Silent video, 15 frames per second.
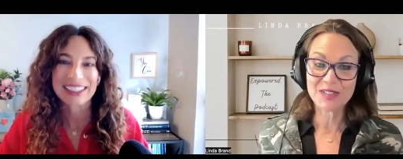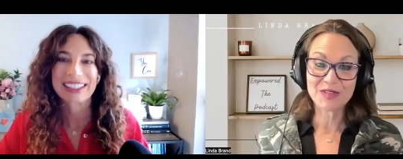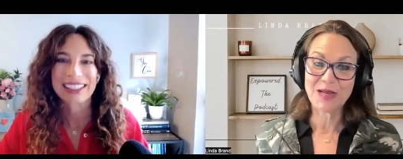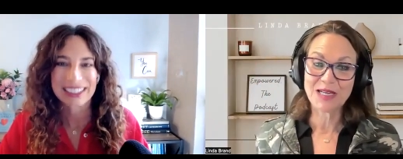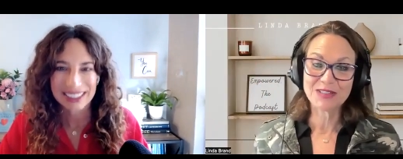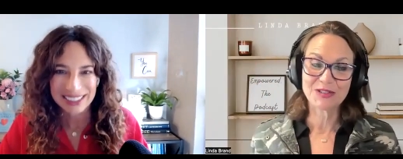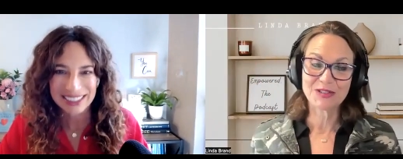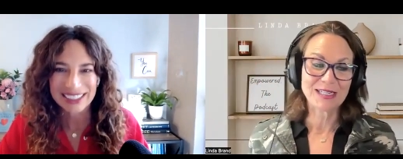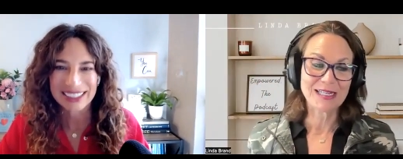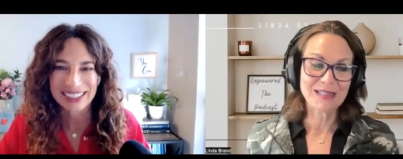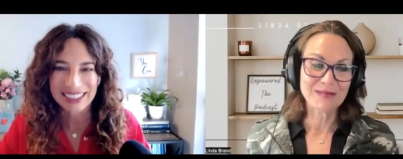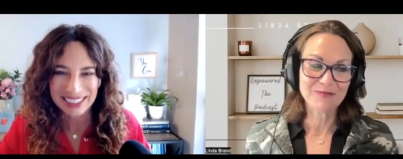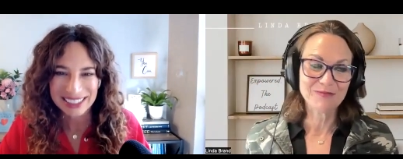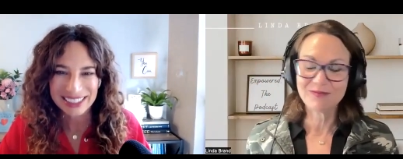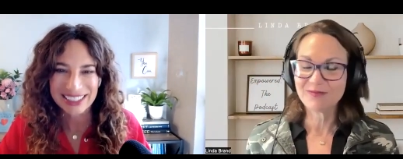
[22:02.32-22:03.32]
Speaker 1: That's my
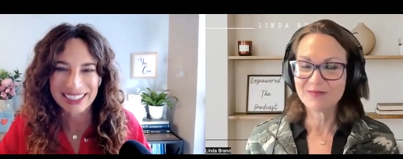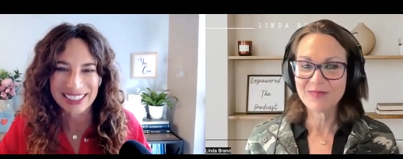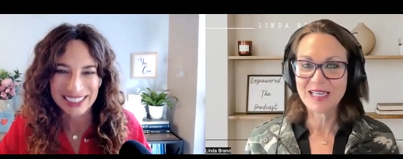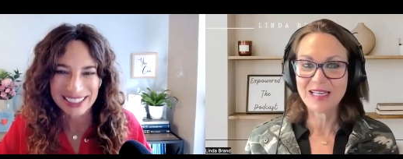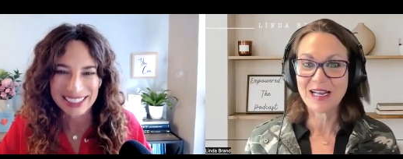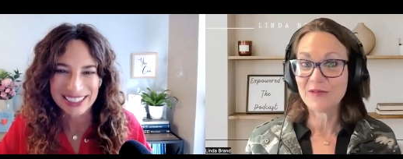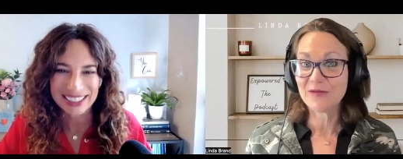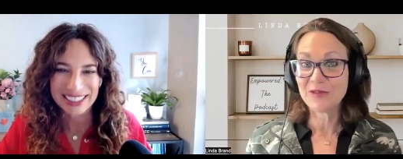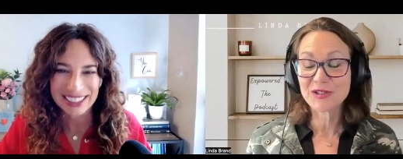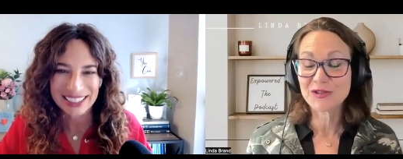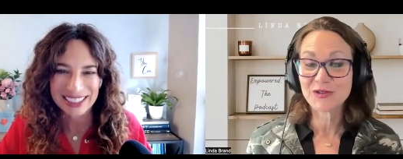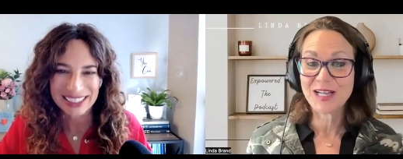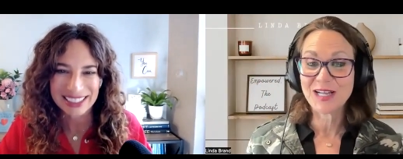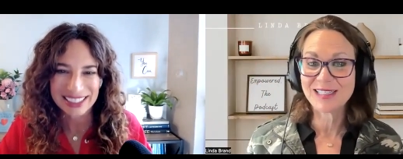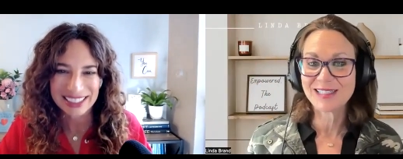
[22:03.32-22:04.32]
dream. And I
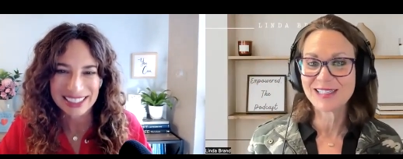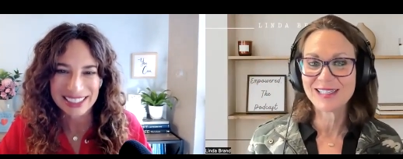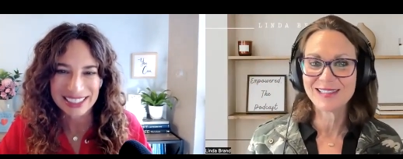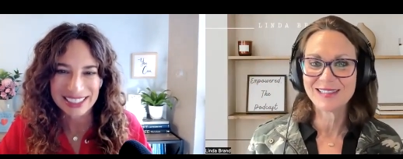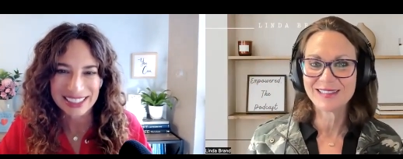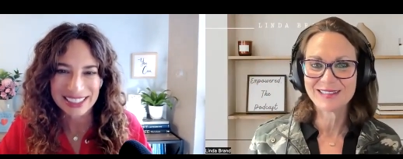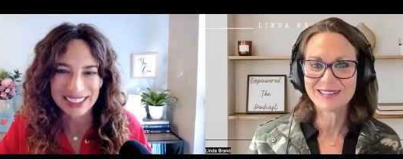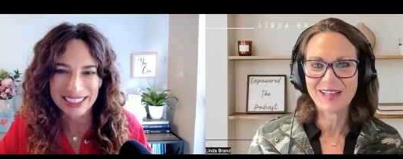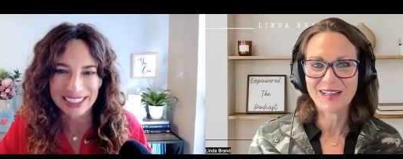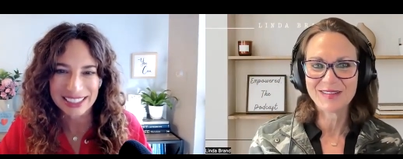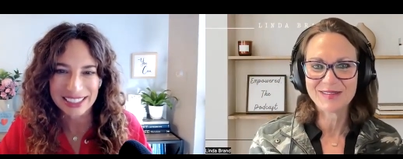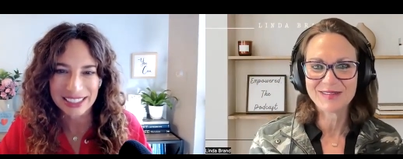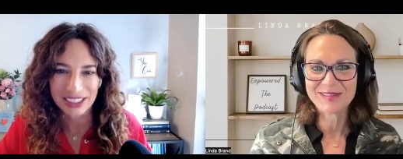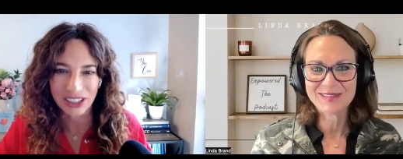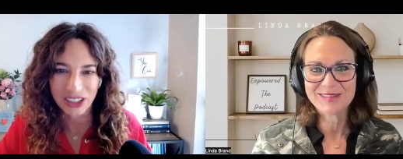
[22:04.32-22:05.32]
visualize it, you
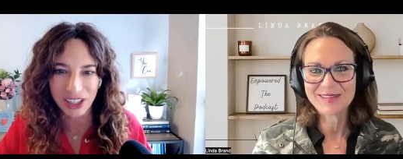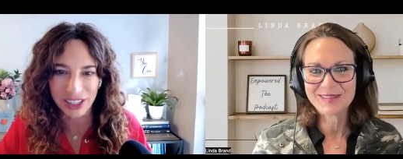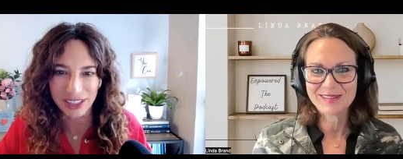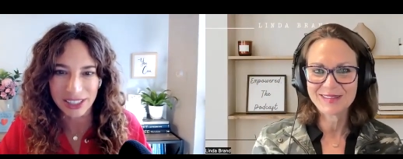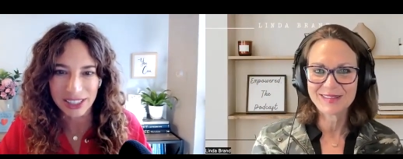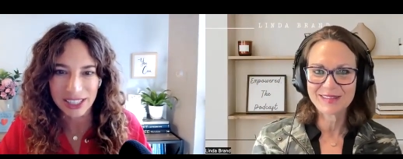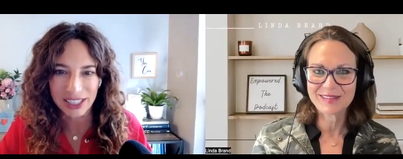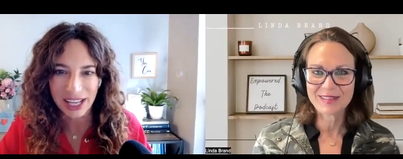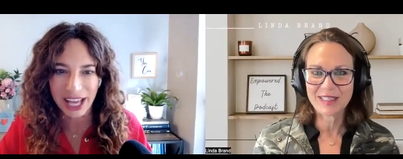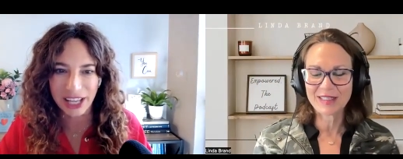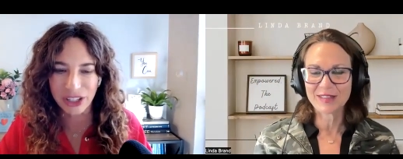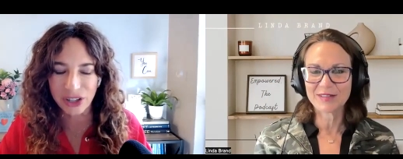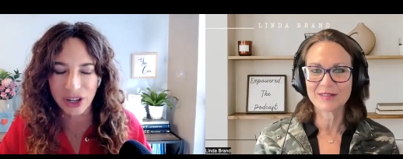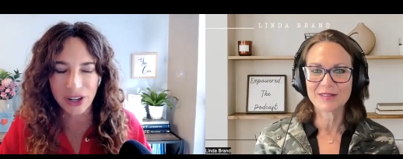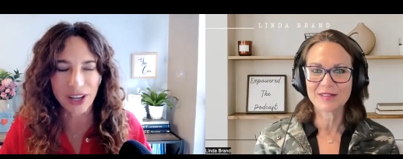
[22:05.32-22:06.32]
know.
Speaker 2: Good. And
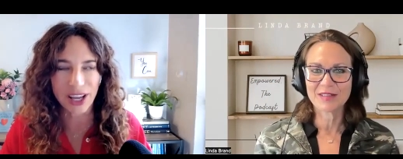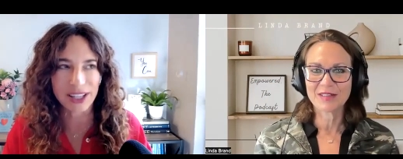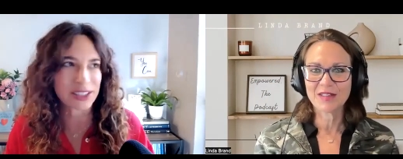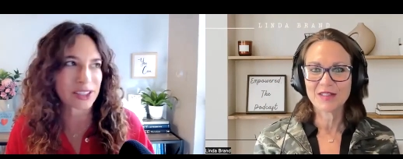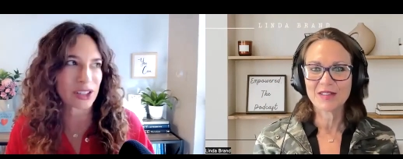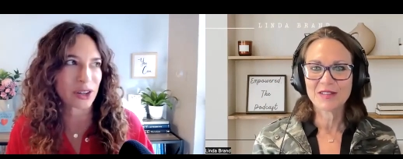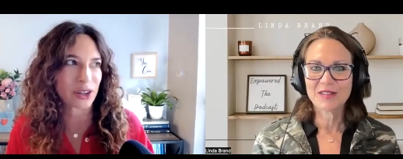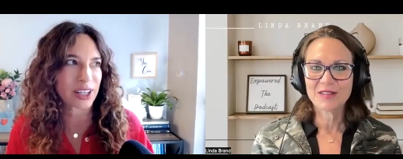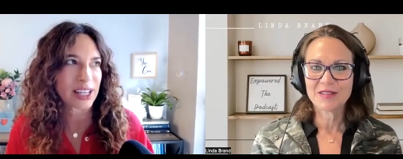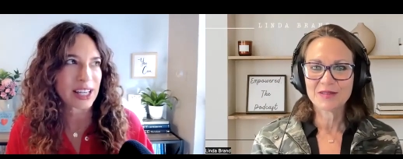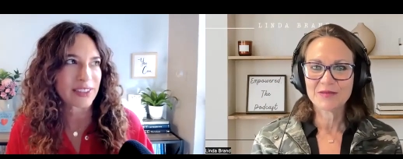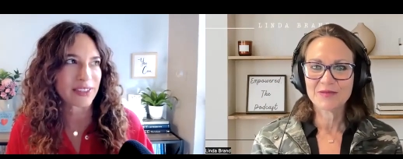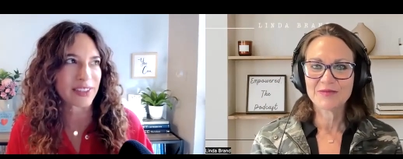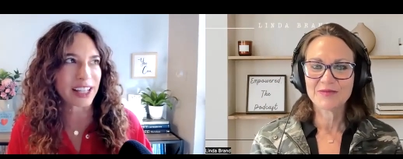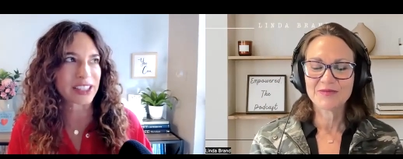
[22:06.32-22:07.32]
like, no, and so
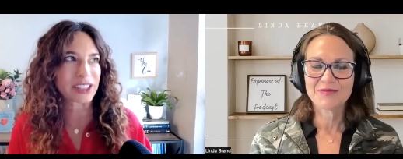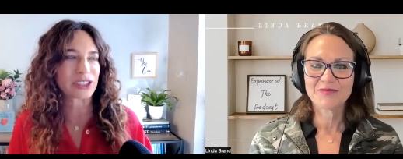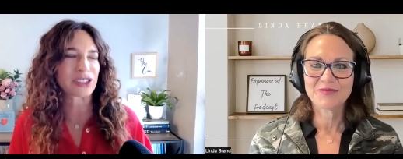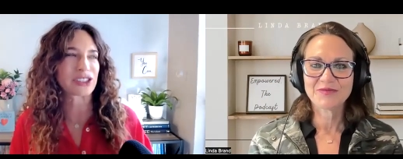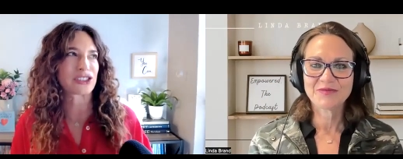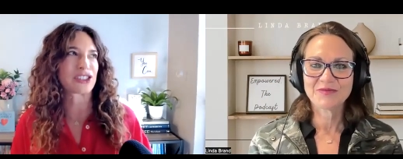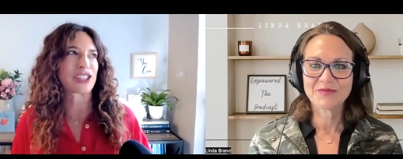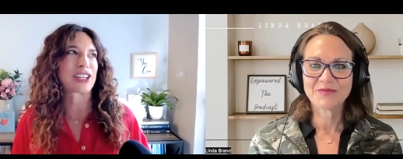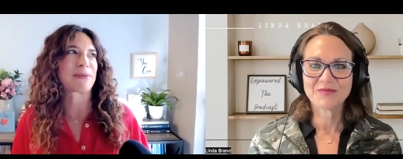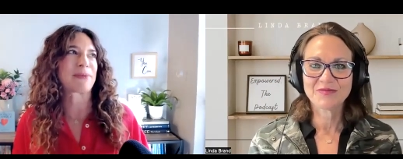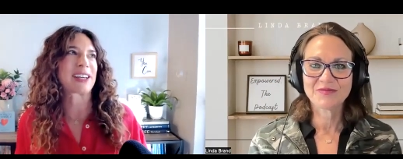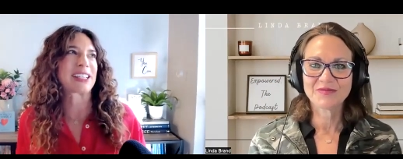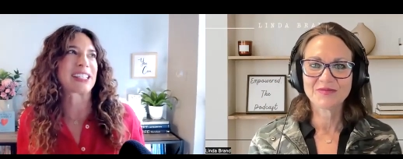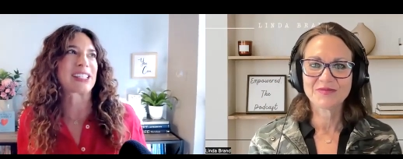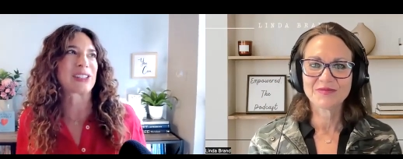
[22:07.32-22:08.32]
that's your dream.
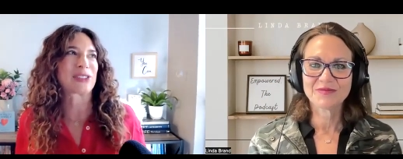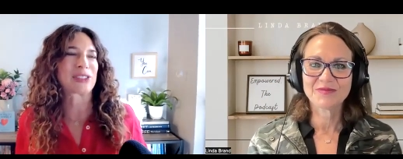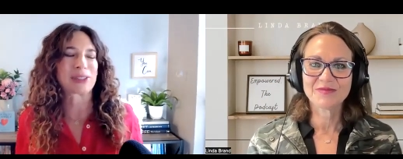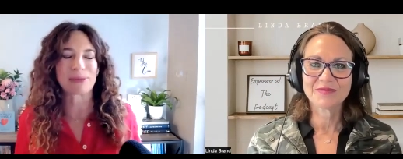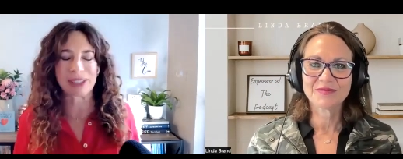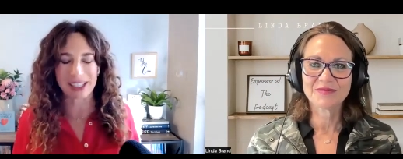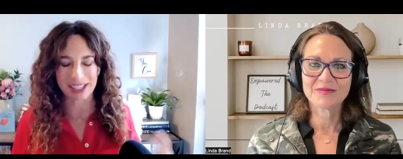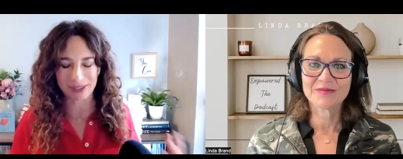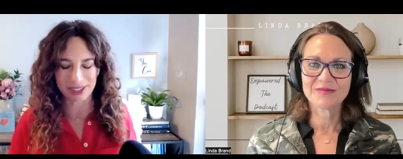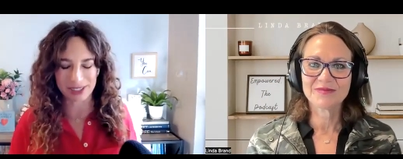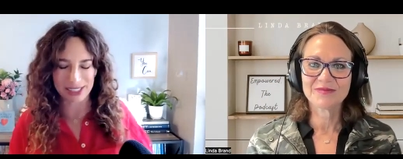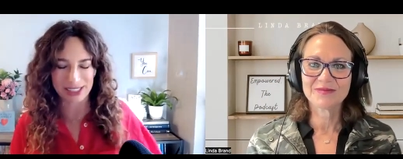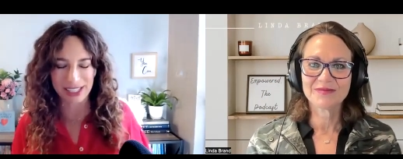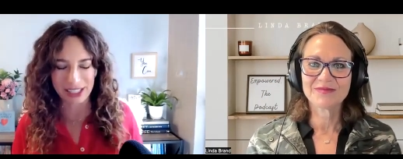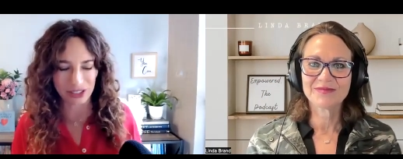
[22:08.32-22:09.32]
And so to me, I want
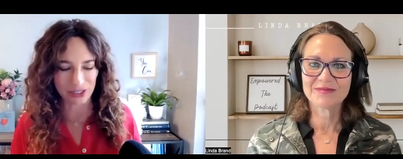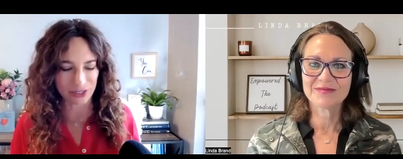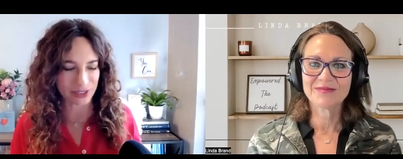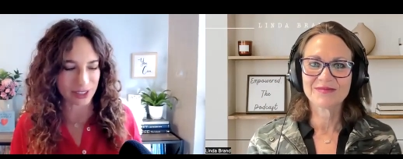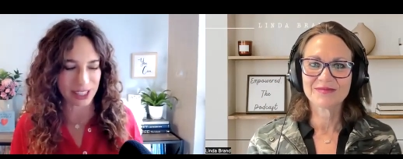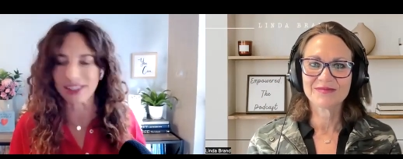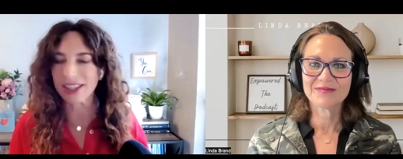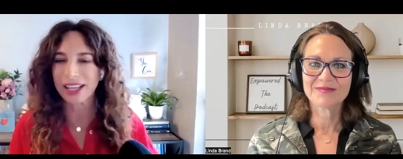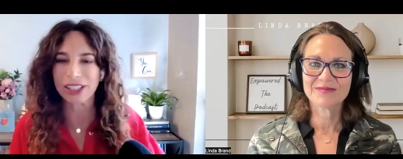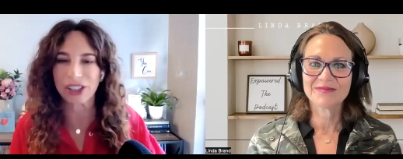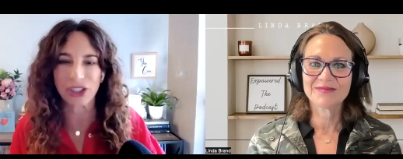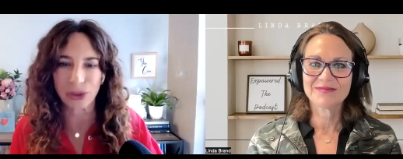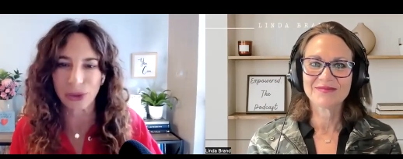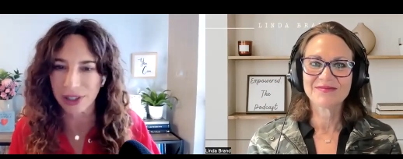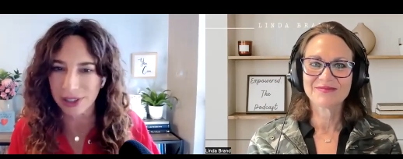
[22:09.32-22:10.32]
to say to you that
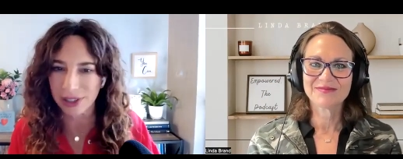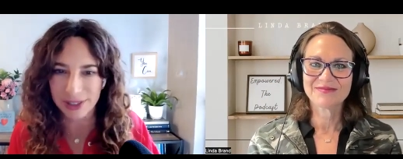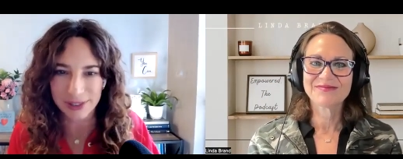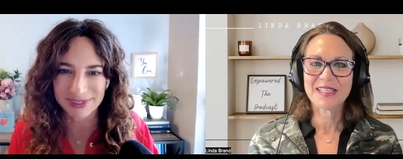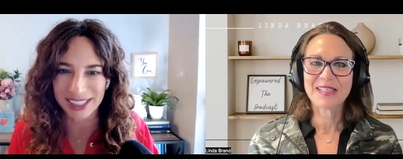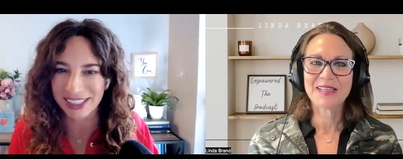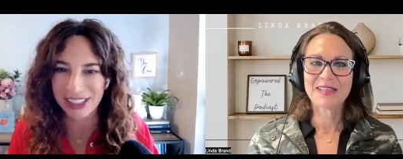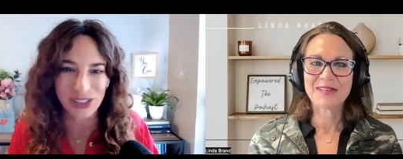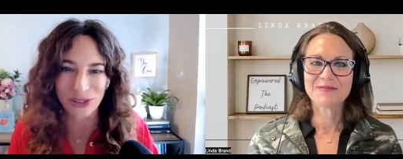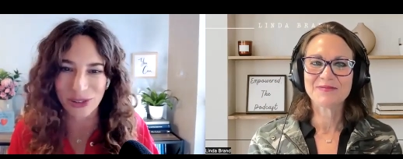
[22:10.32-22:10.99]
it's yours. Then it's